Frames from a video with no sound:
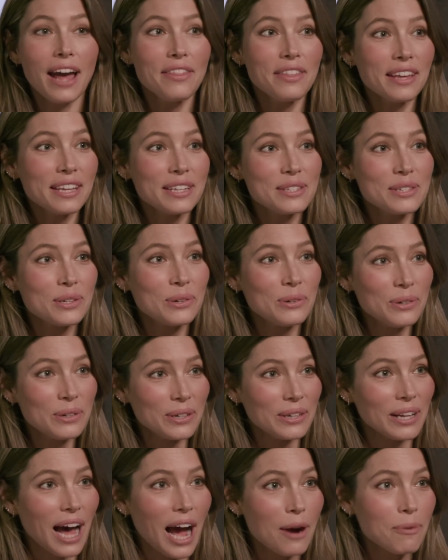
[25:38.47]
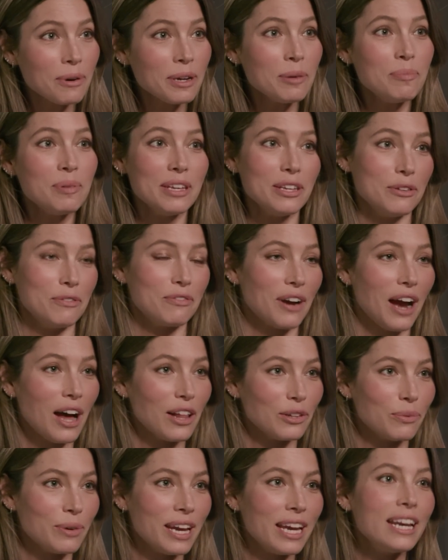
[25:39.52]
I think it's cool. I yeah. want to be you for
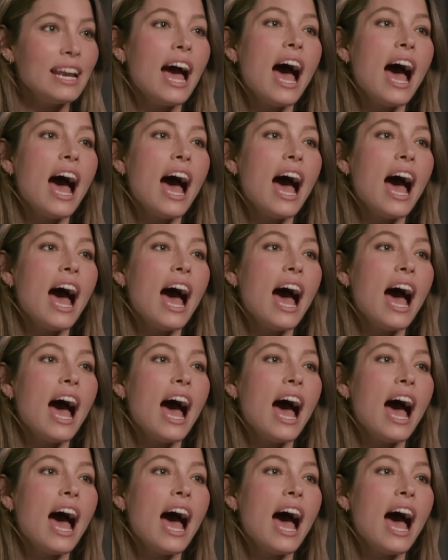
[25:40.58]
Halloween.